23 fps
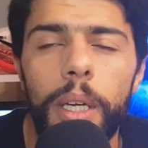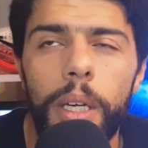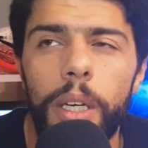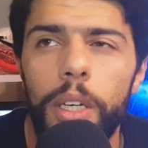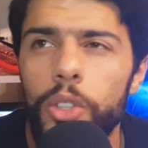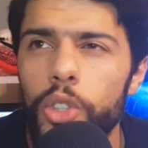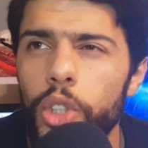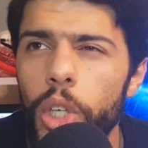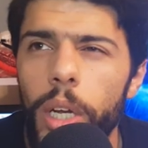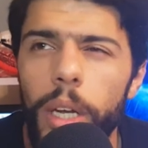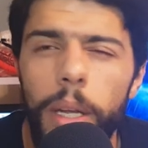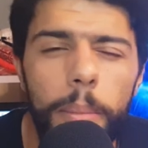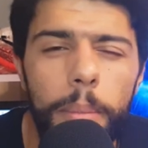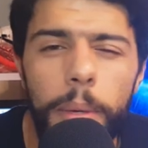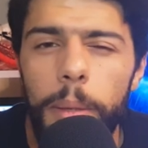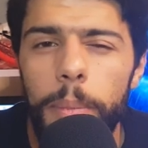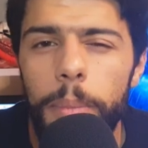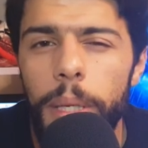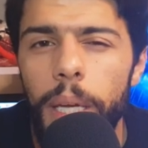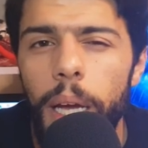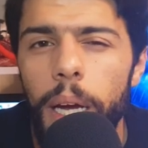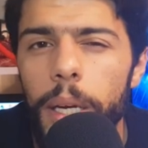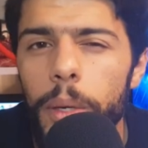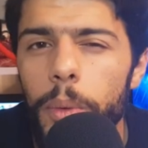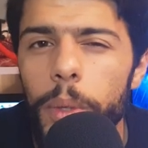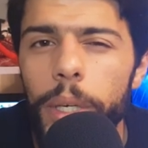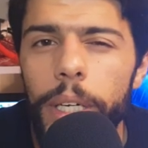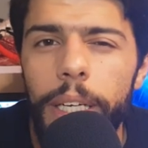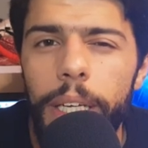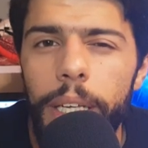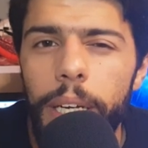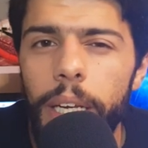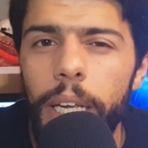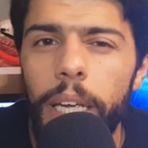Inshallah, maybe I
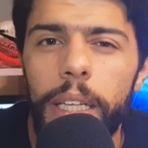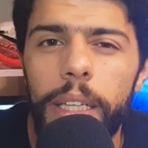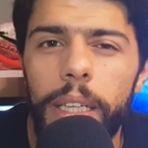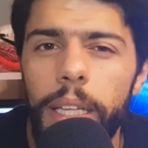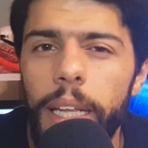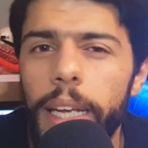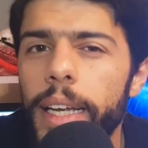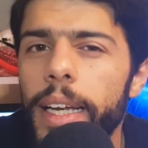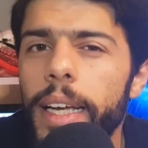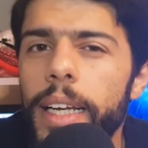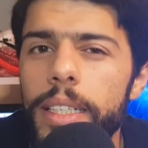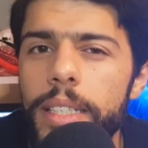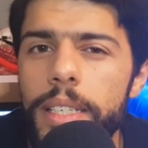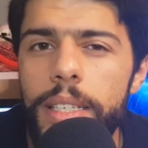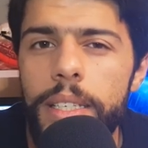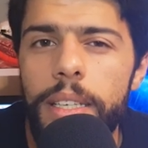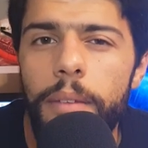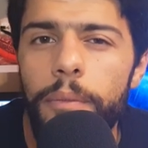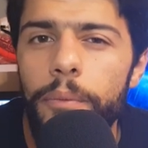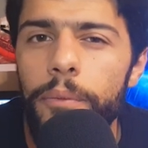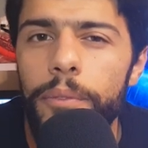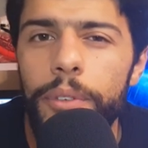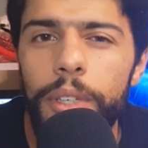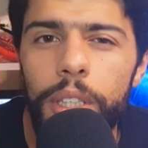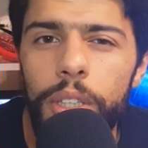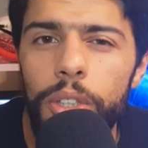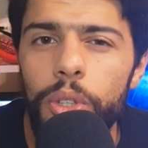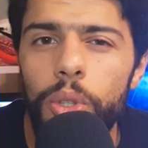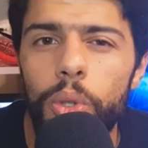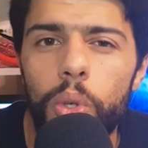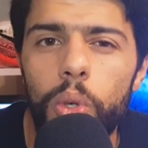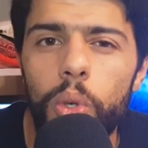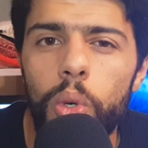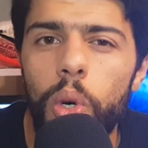will create like a, some
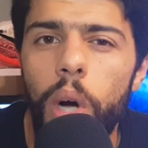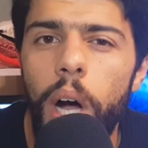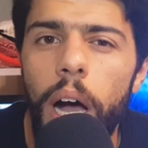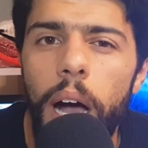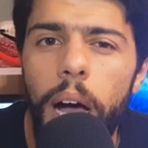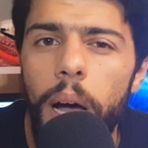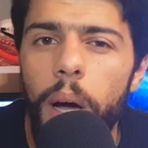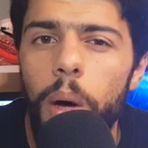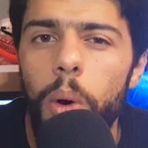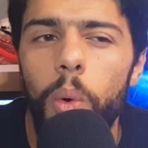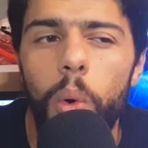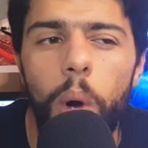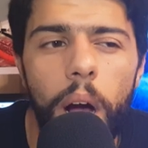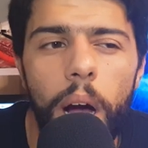video how,